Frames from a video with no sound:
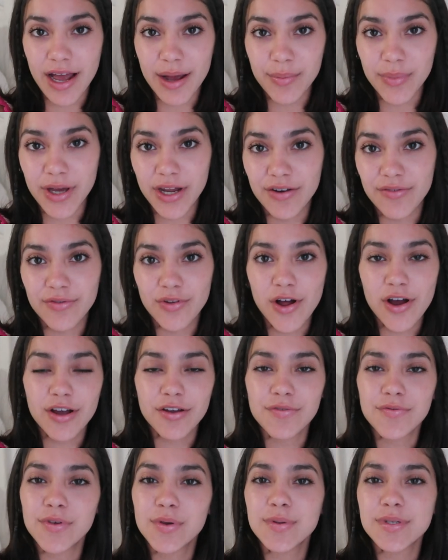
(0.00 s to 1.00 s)
I'm gonna vlog
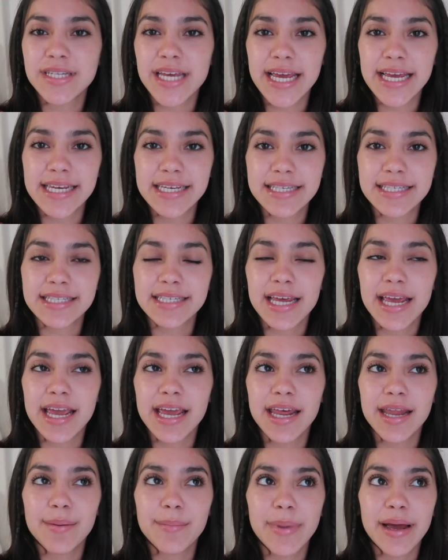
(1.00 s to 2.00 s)
a few days
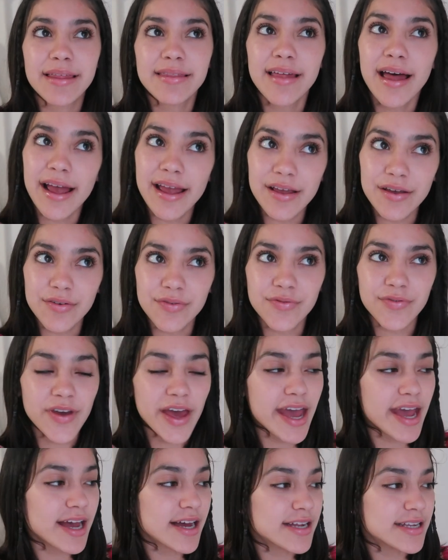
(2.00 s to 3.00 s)
in my life
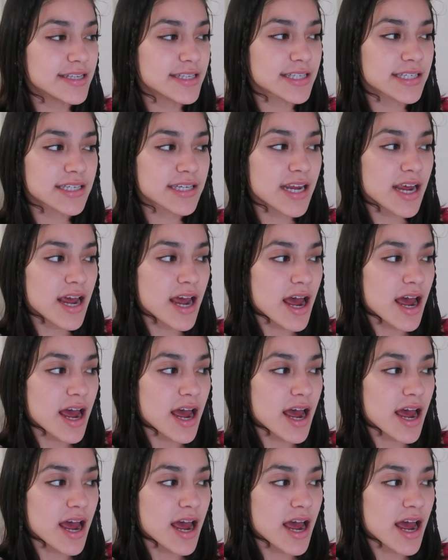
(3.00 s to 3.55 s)
and